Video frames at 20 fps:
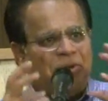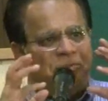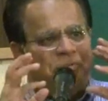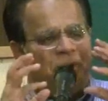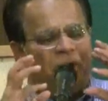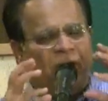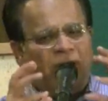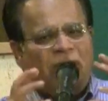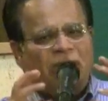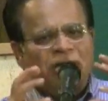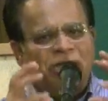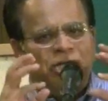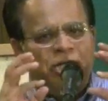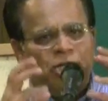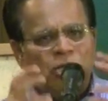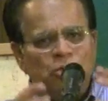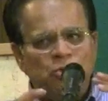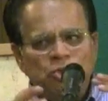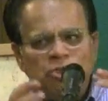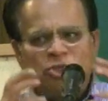
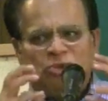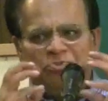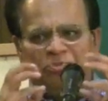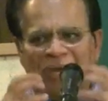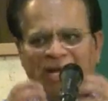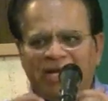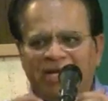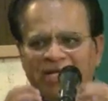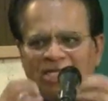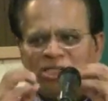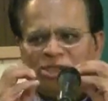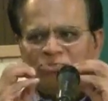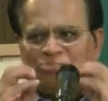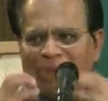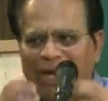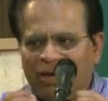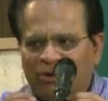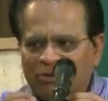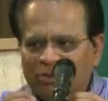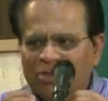God used
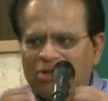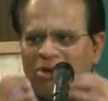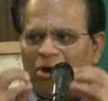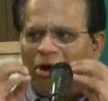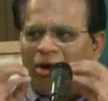Peter's mouth,